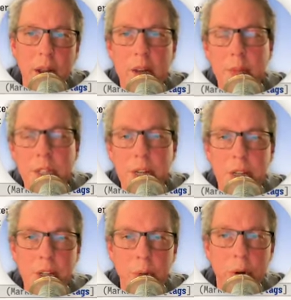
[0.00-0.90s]
I'm
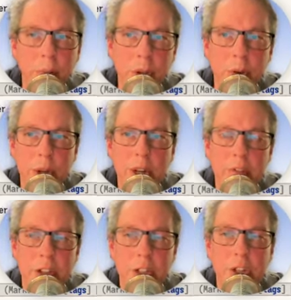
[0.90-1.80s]
attending to what I'm doing, and
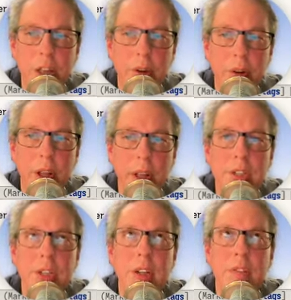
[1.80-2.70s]
eventually I
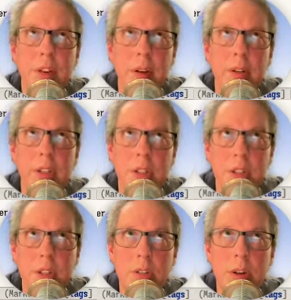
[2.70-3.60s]
realize if I were to
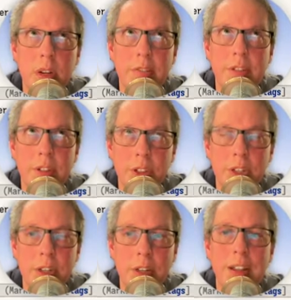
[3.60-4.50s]
just write a
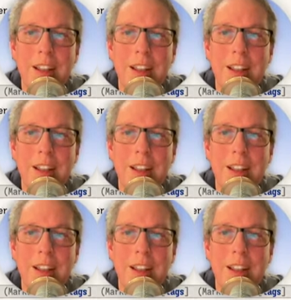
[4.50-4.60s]
function